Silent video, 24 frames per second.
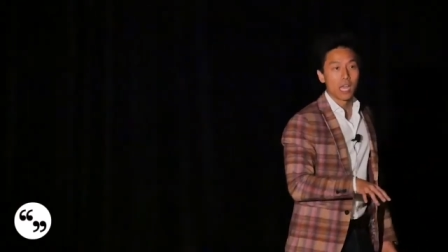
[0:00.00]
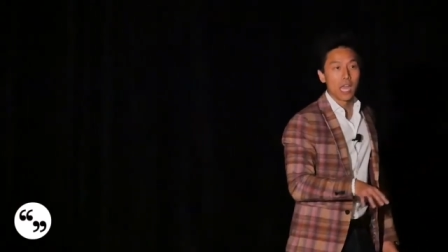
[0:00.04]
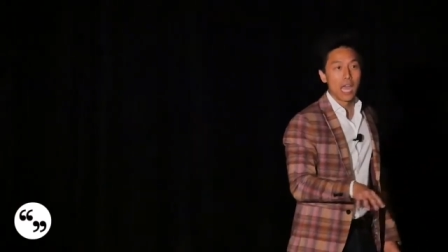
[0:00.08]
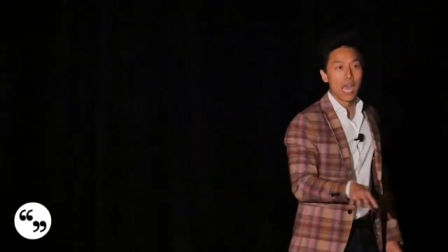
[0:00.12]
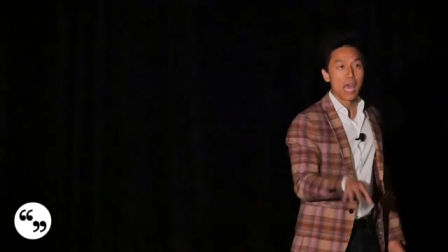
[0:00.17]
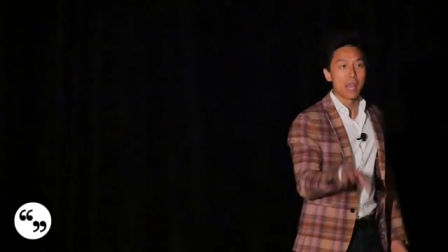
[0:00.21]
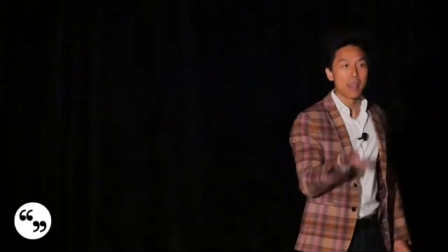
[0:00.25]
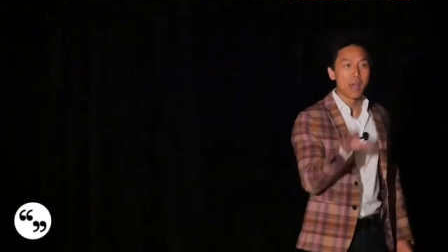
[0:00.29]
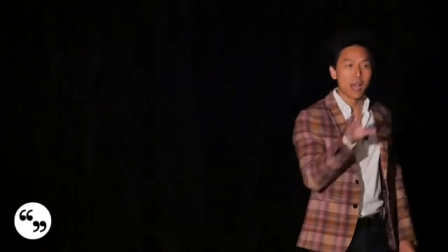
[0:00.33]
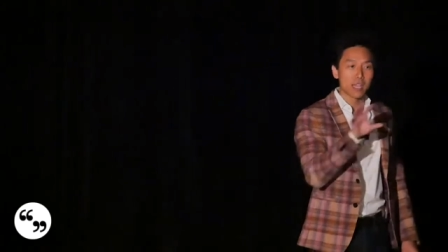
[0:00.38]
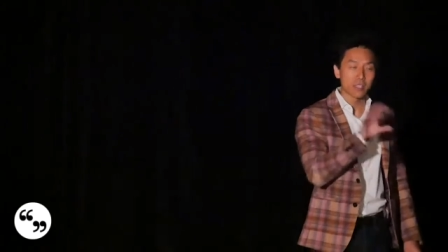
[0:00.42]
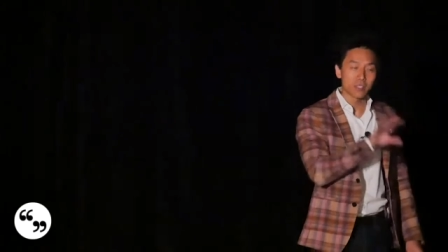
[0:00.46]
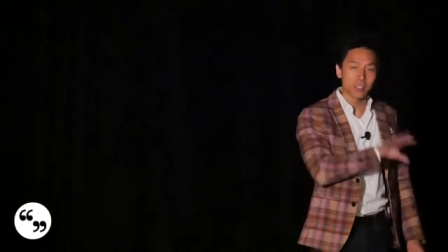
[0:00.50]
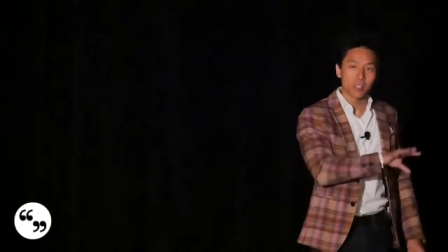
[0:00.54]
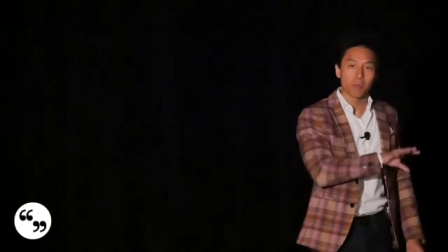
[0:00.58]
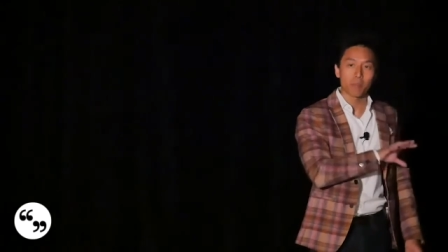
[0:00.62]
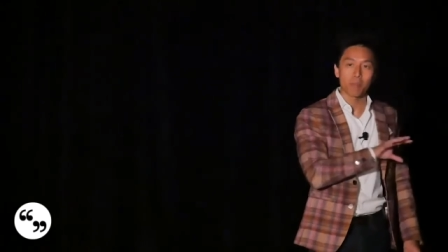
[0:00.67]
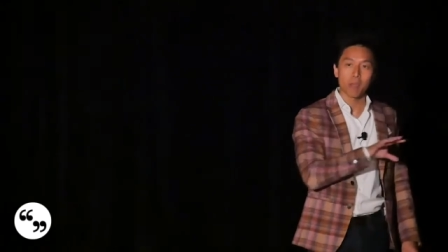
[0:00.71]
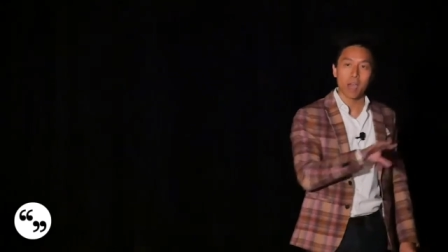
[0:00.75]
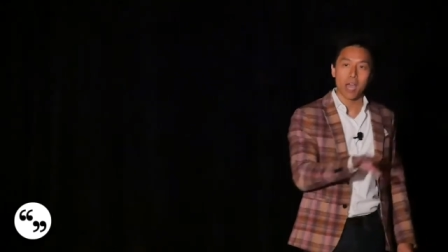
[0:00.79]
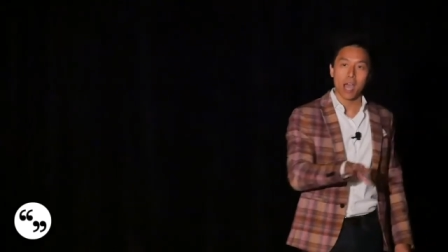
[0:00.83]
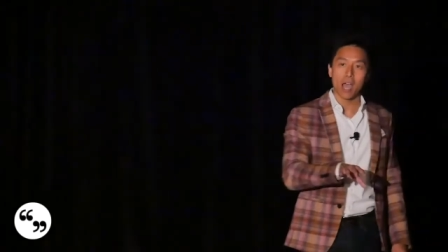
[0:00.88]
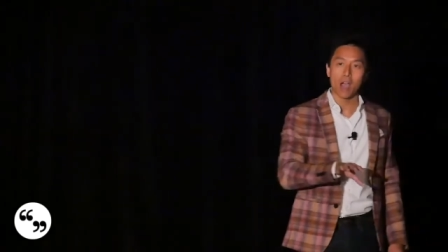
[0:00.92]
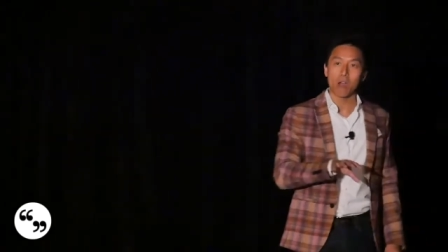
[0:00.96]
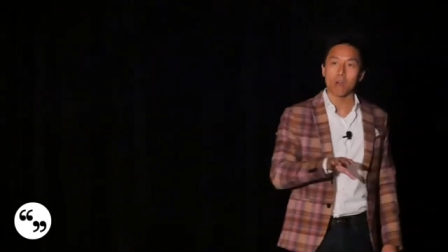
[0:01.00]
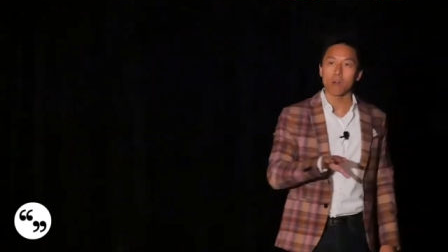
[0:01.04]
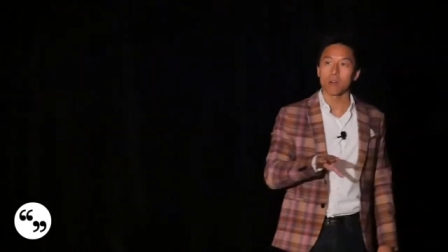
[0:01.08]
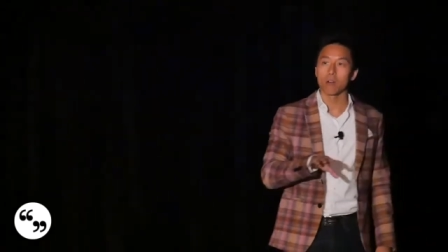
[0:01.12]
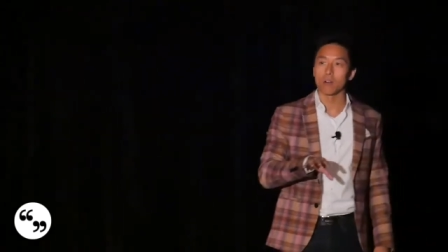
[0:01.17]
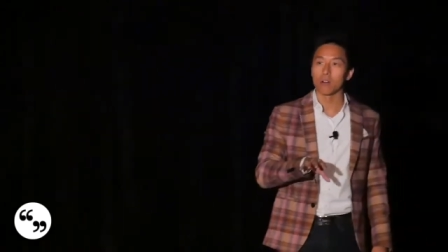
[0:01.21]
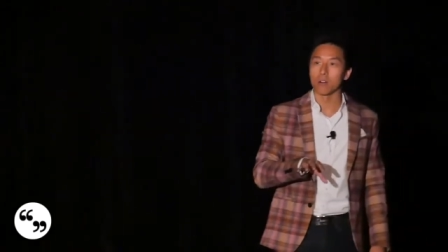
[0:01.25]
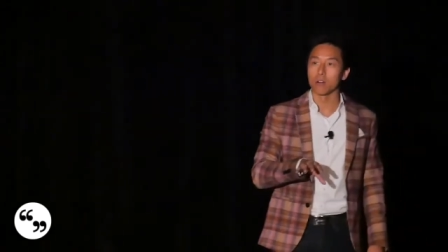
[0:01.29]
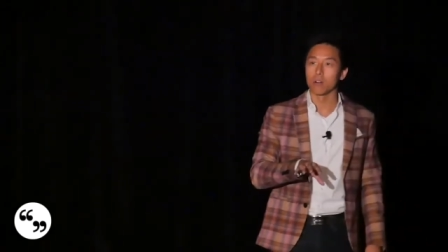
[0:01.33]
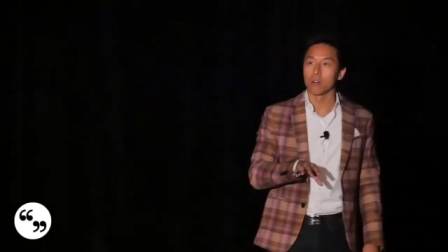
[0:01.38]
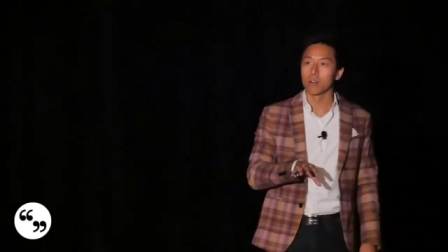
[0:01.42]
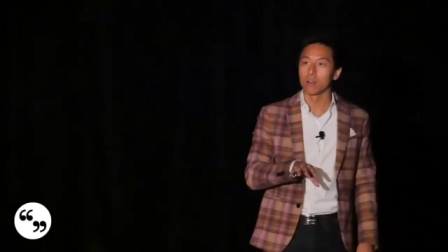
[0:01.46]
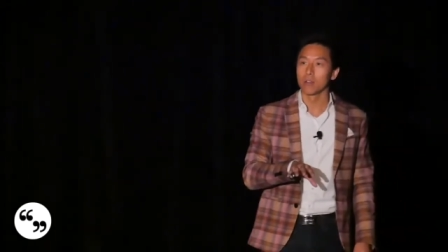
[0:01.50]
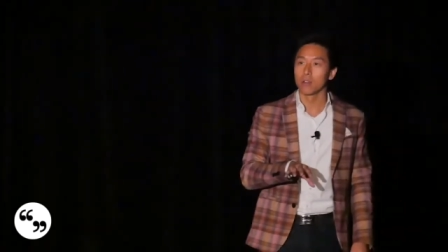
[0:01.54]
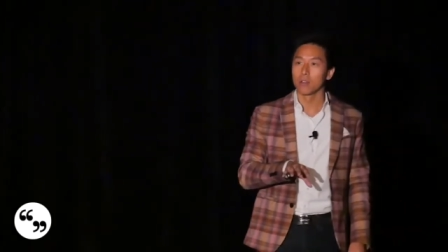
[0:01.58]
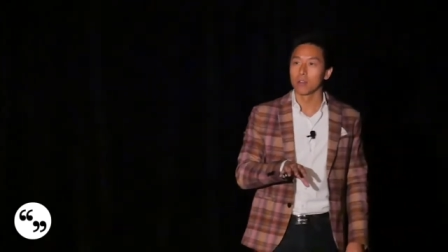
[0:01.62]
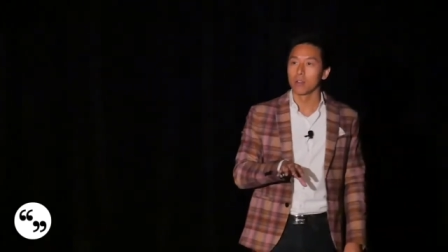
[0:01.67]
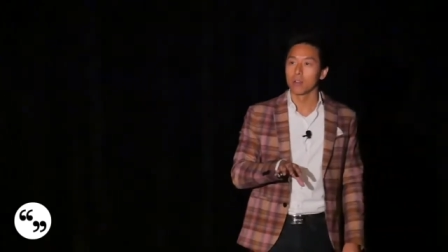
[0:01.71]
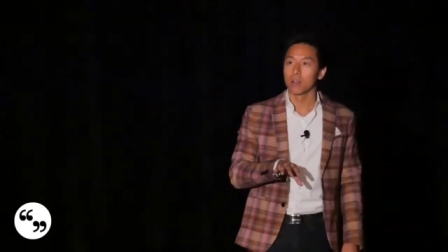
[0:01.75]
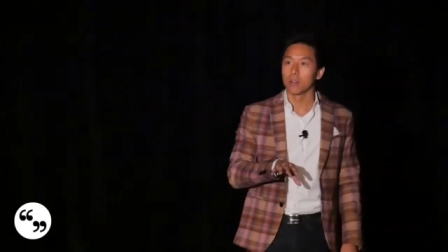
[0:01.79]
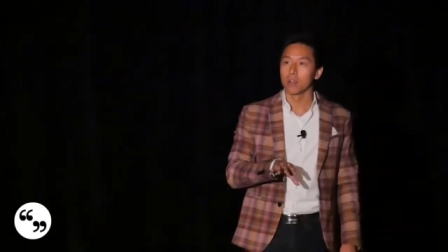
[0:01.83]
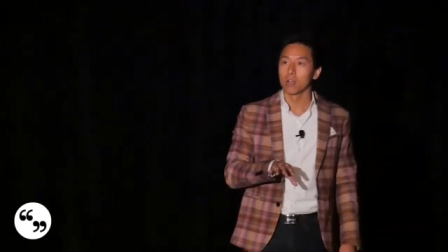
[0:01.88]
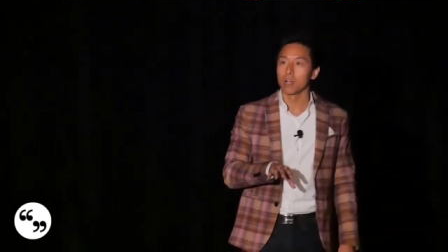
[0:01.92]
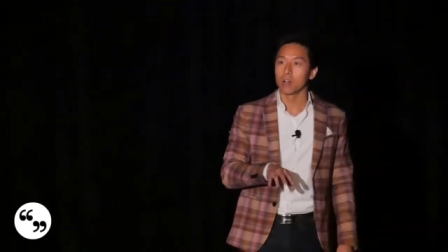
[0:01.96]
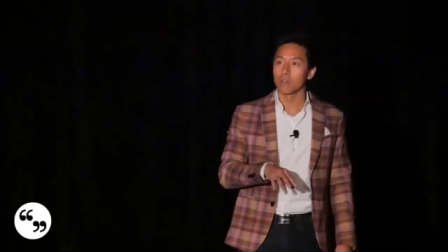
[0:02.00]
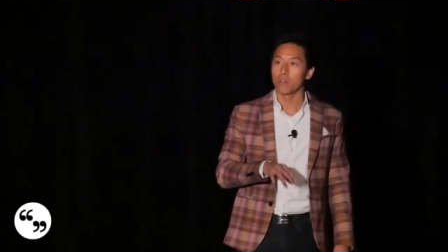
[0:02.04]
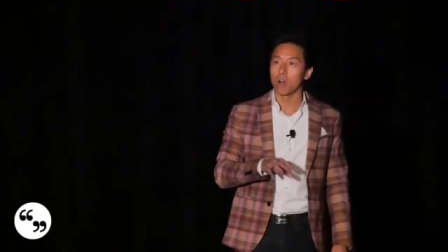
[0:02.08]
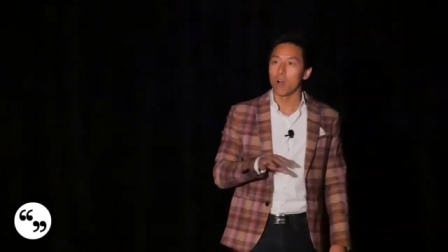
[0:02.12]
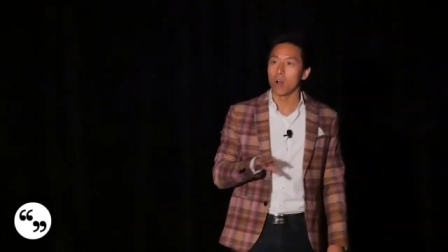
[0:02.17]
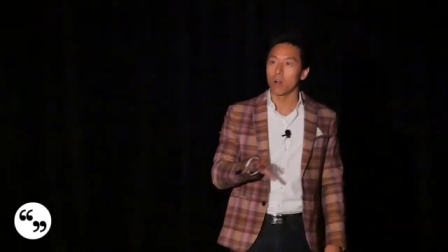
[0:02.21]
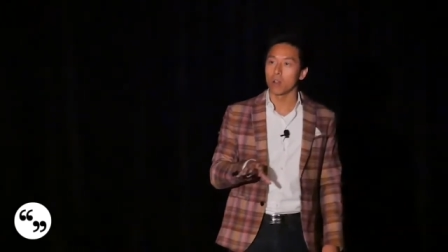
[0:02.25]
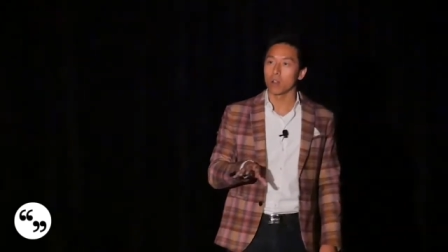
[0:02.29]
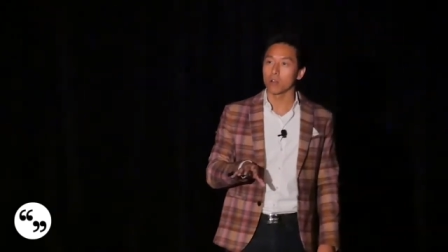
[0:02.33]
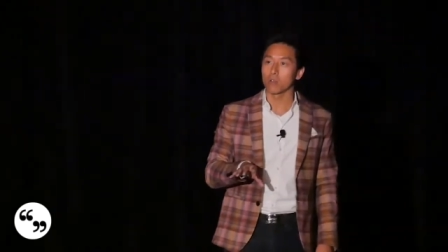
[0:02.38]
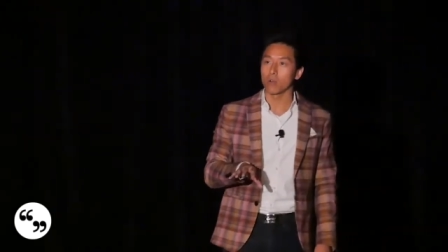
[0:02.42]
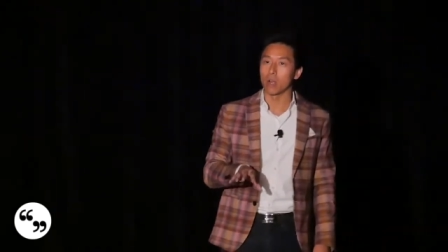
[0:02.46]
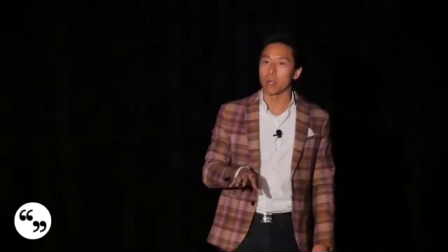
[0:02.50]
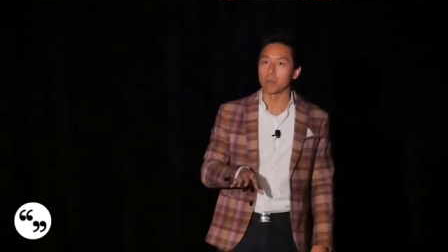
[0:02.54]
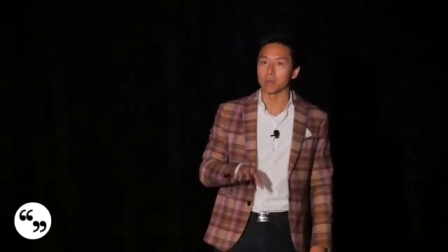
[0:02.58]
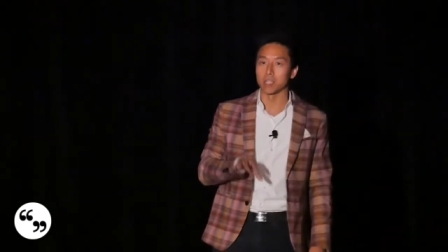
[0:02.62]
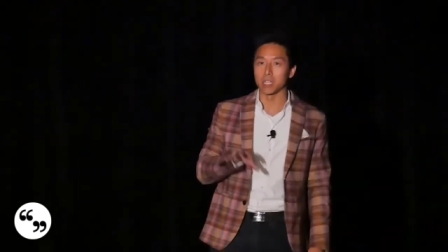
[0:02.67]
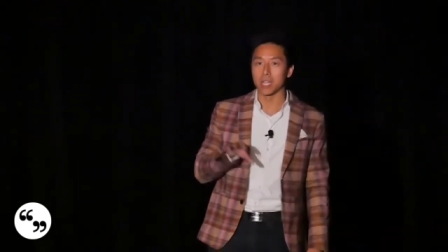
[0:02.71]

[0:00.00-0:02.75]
And that's the power of holograms,